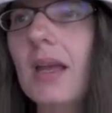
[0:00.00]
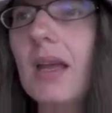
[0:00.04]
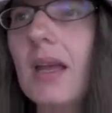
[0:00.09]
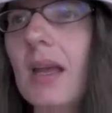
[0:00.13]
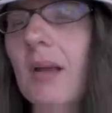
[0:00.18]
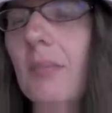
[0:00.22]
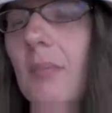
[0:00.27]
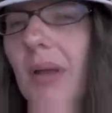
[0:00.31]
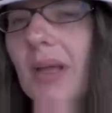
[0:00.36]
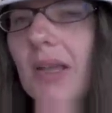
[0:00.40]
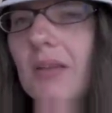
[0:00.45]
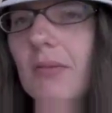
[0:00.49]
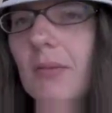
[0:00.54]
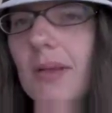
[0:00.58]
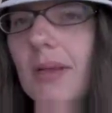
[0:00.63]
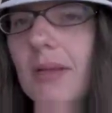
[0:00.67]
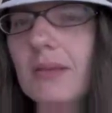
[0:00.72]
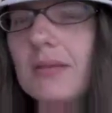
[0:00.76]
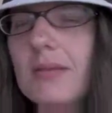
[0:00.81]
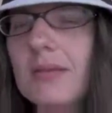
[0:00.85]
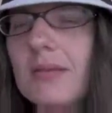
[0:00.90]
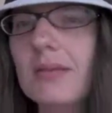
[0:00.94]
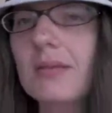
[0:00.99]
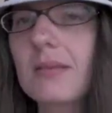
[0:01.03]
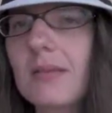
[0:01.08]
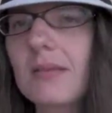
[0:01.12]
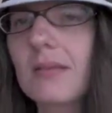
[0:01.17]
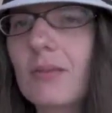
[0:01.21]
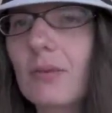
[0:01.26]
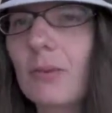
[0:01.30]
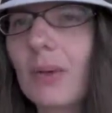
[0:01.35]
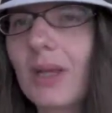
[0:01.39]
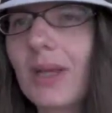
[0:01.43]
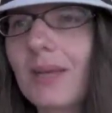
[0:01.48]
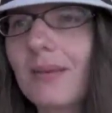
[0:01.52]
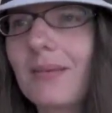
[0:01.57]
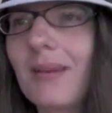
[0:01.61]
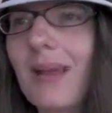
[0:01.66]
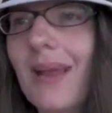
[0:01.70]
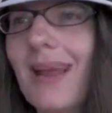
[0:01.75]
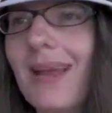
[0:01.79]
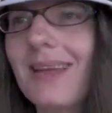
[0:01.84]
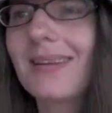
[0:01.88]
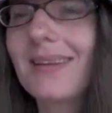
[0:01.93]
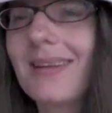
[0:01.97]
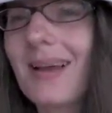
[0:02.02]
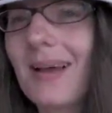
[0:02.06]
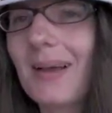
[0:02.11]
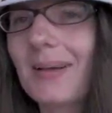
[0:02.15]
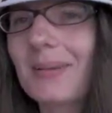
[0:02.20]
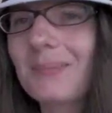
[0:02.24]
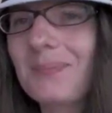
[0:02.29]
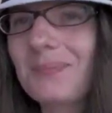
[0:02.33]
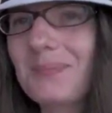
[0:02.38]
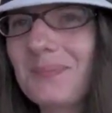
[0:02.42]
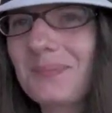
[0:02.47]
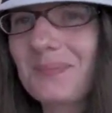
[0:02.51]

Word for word: in a basement suite and uh,